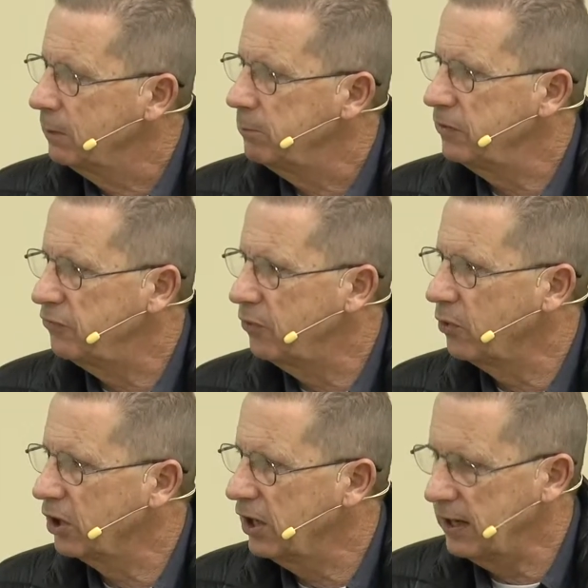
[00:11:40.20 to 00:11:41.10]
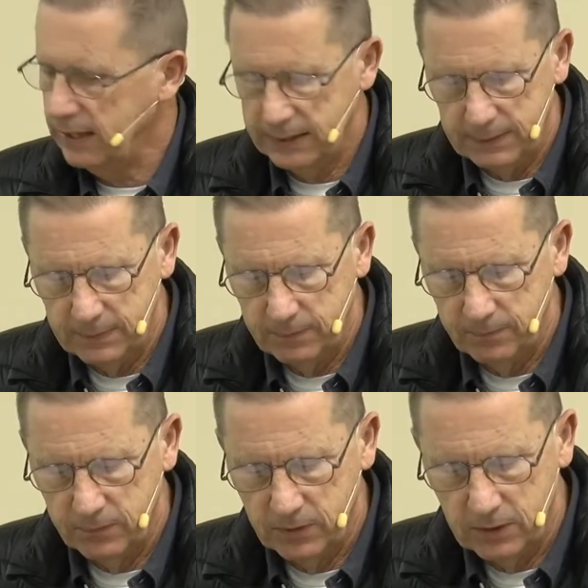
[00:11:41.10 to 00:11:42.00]
before God.
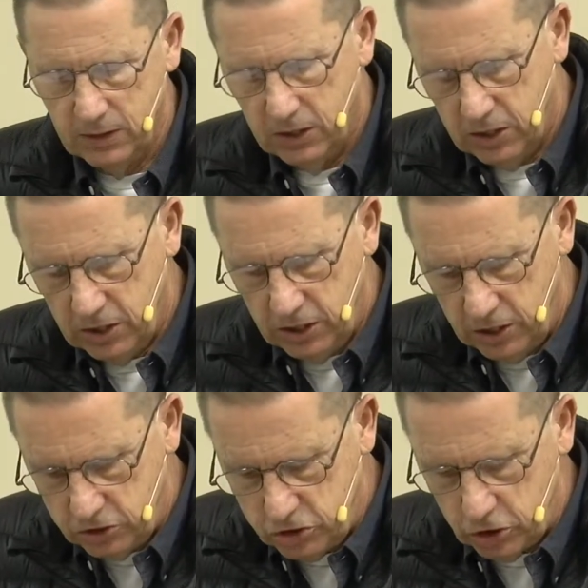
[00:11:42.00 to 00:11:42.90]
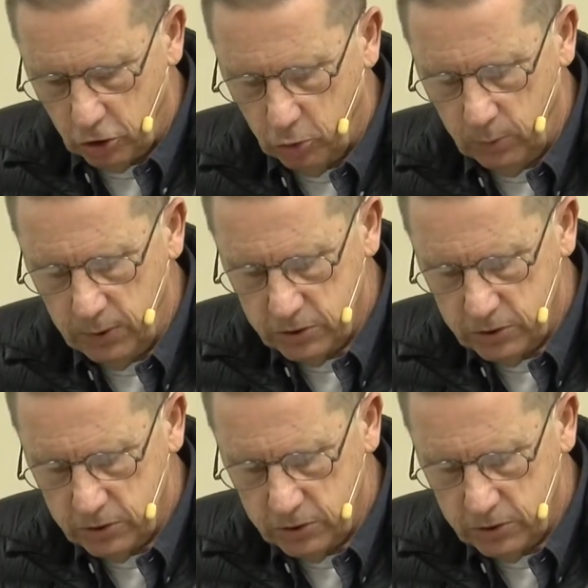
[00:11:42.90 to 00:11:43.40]
In Job